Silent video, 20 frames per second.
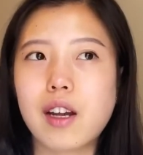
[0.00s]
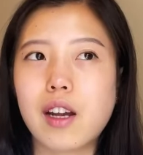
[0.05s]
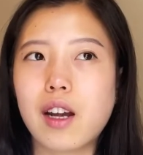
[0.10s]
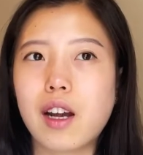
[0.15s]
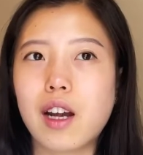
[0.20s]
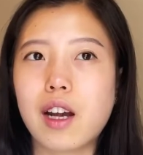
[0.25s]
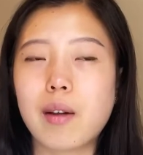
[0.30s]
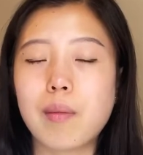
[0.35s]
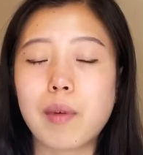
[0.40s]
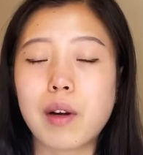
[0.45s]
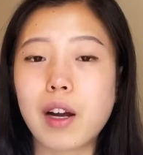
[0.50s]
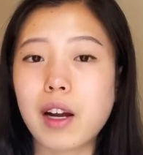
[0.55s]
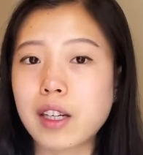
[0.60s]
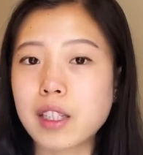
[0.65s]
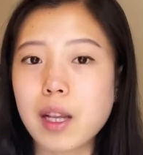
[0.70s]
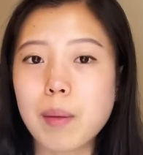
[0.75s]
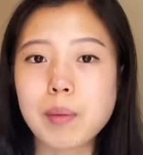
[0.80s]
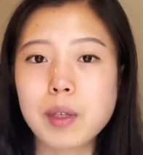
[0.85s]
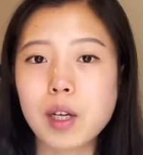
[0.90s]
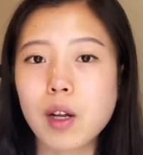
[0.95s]
um,
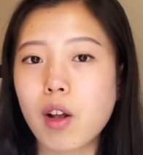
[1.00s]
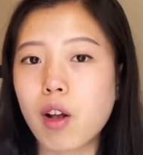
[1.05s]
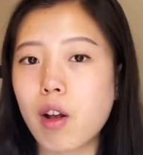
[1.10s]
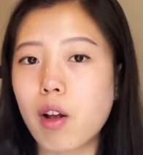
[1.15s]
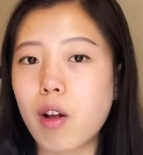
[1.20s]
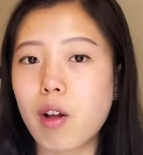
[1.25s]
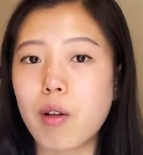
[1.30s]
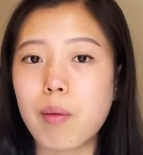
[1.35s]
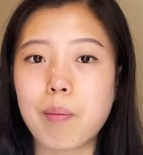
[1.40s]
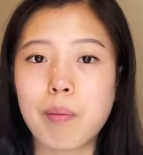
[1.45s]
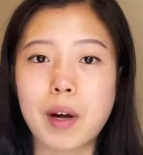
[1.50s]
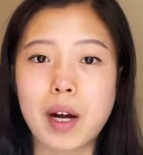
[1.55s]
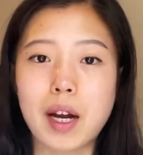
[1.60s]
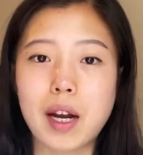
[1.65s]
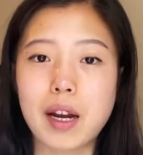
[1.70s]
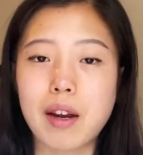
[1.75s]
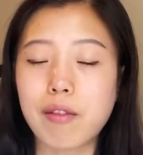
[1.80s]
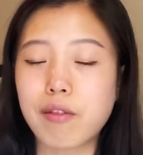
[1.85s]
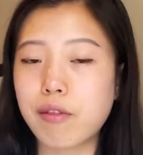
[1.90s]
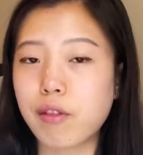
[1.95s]
accepting all
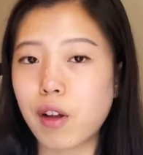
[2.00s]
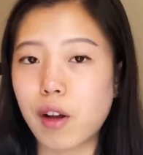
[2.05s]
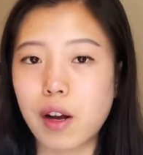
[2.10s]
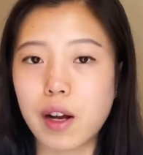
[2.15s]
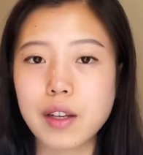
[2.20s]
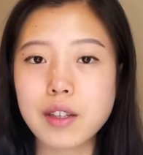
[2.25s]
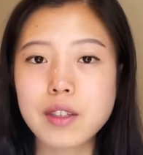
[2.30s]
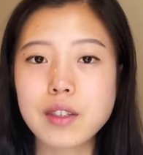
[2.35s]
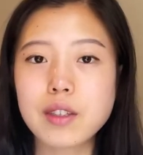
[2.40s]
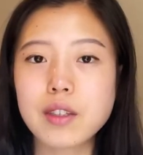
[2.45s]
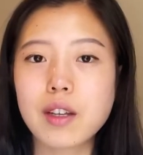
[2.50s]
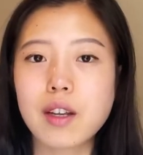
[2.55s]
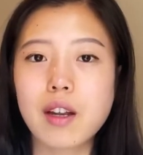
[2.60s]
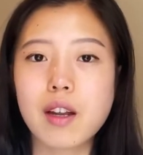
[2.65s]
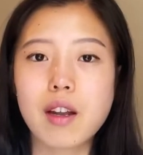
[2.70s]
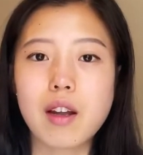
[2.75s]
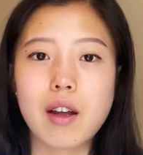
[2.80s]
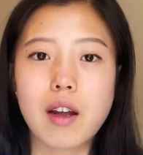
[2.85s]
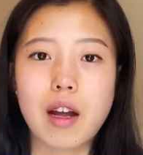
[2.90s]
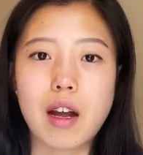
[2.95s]
my flaws,
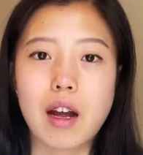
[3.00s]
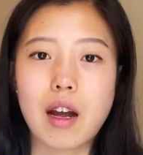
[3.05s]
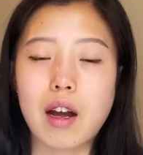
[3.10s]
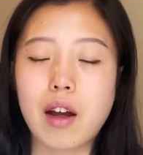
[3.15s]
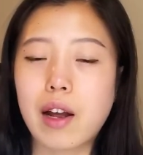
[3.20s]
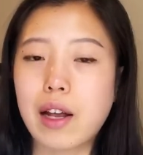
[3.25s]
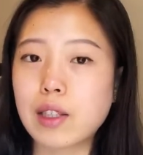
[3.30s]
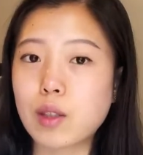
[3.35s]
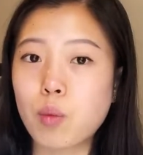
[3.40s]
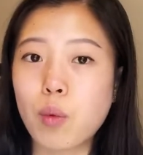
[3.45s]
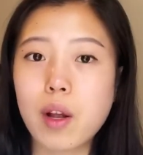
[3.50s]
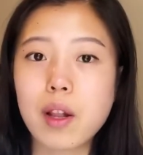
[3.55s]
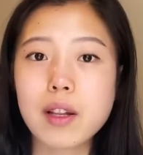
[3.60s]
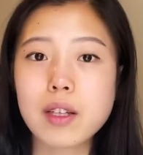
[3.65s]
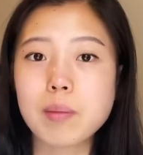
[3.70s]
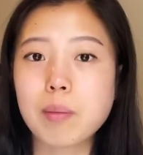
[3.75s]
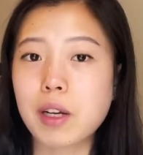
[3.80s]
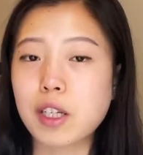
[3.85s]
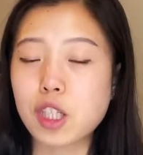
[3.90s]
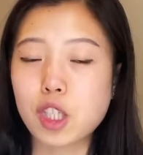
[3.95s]
uh, as well
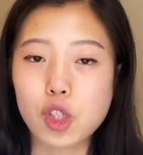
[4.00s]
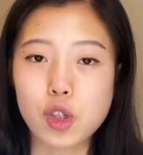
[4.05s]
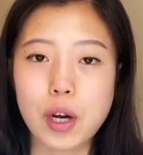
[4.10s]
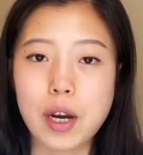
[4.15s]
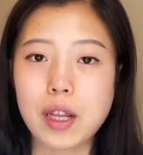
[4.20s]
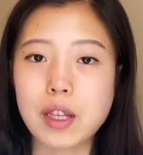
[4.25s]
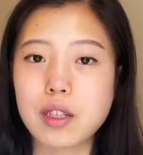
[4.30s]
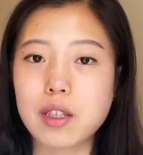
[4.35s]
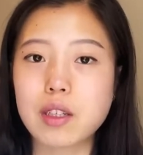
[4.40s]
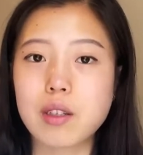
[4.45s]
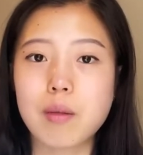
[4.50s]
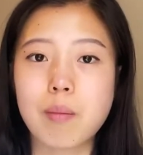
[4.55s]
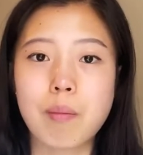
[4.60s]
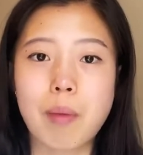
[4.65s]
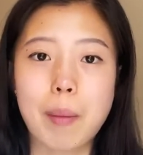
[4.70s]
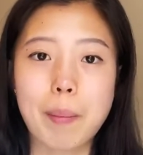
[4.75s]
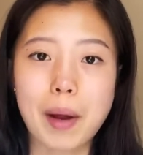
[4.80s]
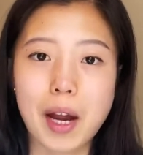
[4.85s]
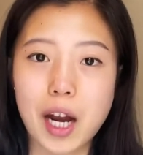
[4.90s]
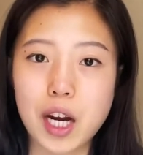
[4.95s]
as my strengths, my
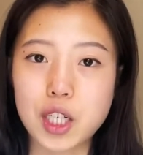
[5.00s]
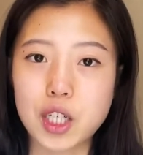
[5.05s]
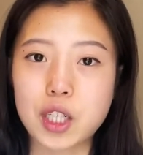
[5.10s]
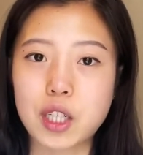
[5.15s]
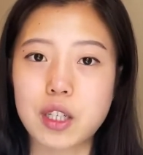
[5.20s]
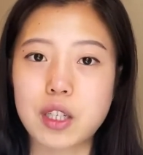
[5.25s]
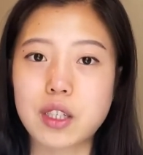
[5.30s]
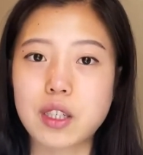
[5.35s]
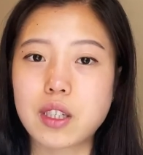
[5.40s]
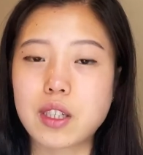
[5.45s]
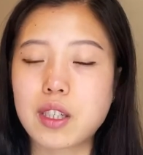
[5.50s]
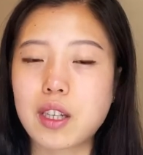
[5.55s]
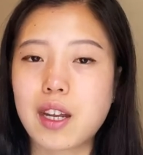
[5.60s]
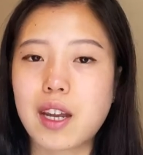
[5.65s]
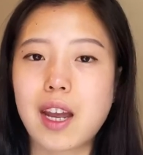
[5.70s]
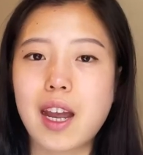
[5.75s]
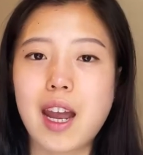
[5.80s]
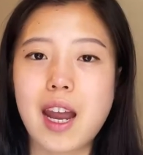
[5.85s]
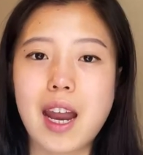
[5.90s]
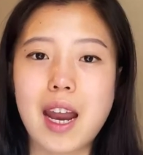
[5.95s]
passions,
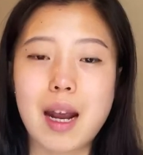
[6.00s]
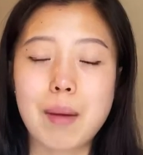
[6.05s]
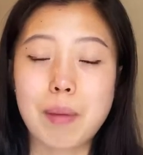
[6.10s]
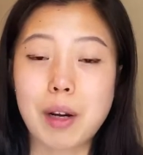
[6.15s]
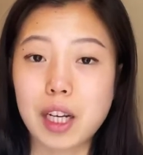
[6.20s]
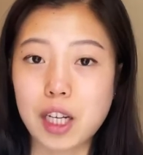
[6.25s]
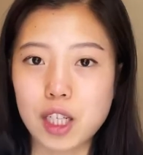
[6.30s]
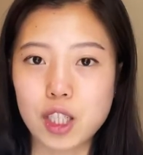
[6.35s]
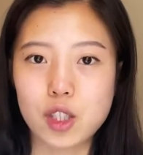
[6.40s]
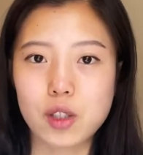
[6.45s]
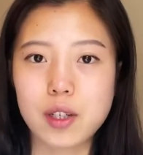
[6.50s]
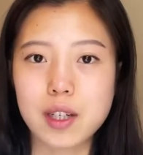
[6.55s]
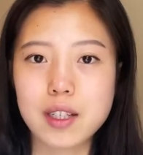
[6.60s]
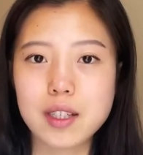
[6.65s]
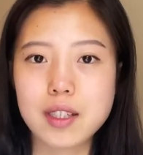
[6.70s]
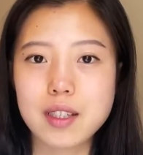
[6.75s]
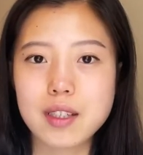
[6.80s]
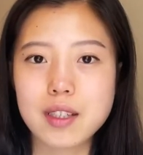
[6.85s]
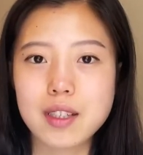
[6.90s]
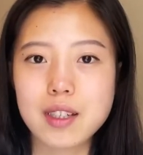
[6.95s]
and my
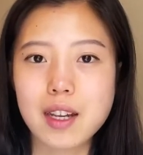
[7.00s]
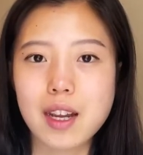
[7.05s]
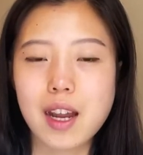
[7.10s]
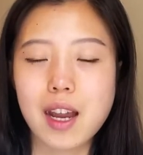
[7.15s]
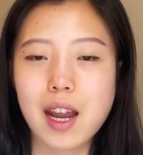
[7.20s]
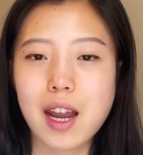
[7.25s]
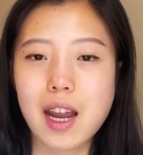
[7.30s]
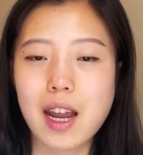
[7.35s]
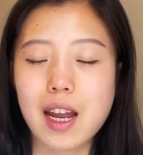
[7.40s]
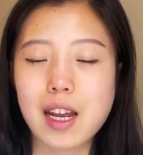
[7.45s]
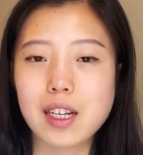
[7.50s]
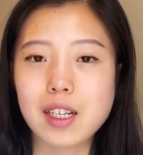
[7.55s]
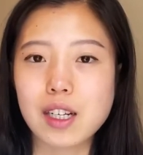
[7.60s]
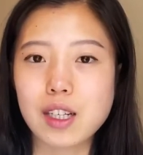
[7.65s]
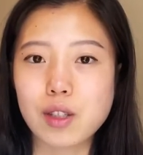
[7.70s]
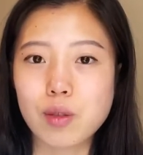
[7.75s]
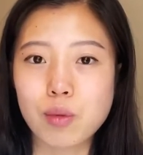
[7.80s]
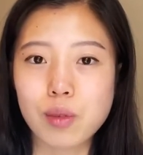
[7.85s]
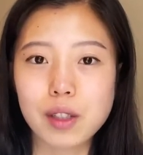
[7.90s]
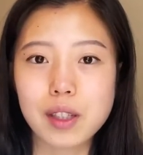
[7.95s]
interests. And
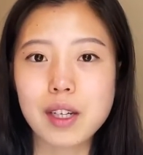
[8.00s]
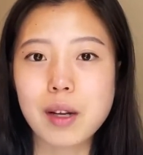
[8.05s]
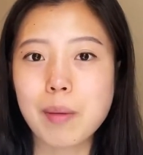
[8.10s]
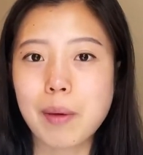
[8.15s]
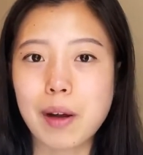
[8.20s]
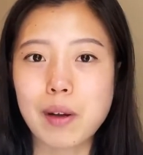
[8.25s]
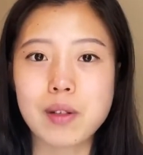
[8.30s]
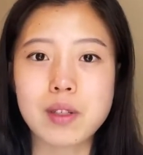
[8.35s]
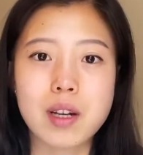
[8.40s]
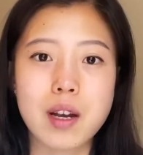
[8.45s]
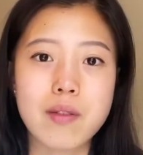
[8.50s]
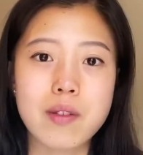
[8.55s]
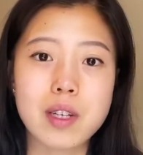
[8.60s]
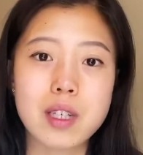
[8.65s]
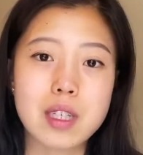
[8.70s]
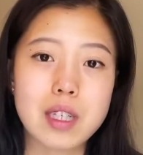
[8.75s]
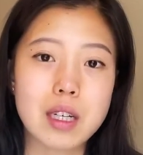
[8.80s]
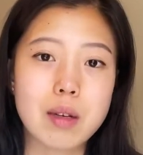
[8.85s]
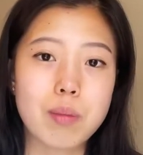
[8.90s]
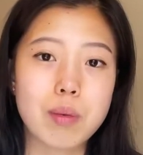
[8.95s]
it's really about diving
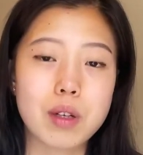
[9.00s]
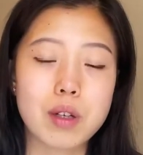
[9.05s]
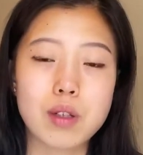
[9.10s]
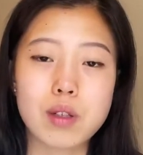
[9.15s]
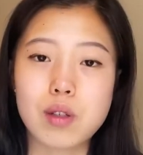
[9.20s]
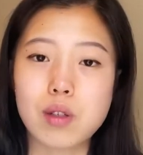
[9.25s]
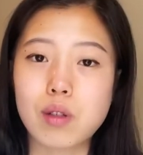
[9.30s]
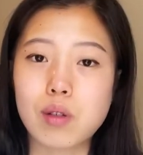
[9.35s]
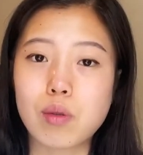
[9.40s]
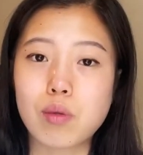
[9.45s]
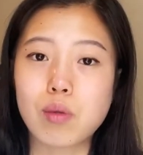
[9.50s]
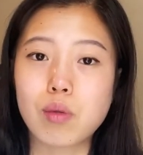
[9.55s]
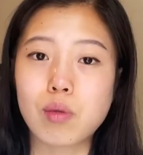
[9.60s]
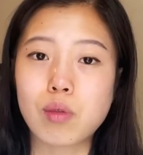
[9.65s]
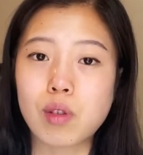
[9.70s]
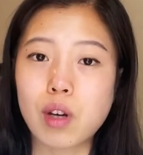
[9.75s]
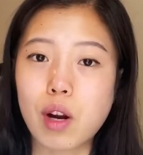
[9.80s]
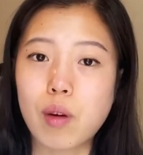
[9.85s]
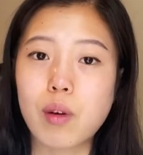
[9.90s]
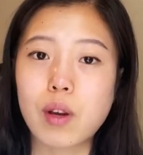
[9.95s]
deep into
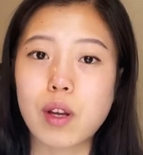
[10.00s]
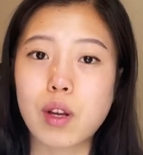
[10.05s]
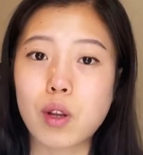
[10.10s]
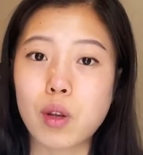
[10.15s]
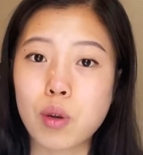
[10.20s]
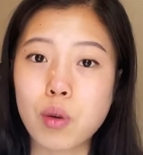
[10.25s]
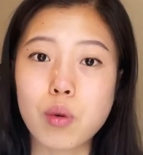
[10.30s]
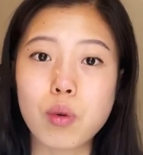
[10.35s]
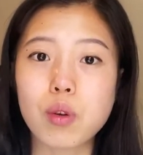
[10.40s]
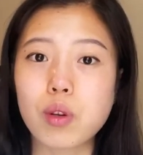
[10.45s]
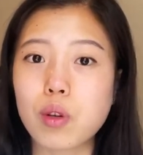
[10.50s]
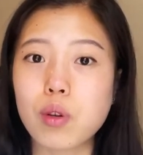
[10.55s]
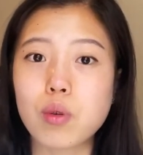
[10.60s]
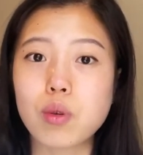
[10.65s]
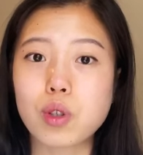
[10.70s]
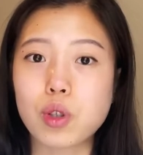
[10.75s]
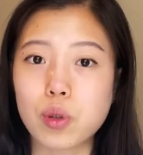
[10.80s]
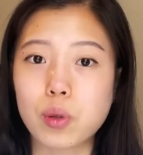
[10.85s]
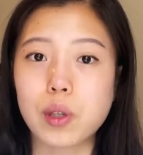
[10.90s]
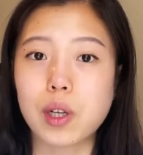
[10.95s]
knowing who you
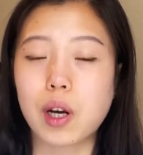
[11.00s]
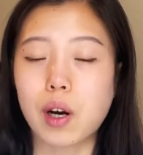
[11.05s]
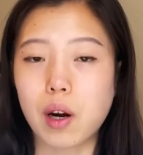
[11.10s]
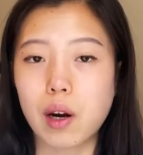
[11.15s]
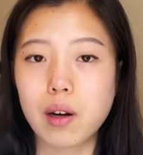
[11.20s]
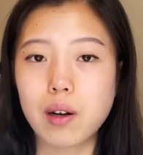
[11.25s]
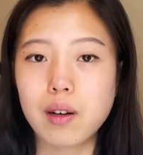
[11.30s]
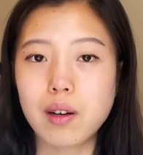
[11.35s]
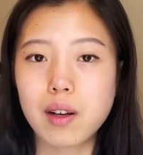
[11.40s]
truly are.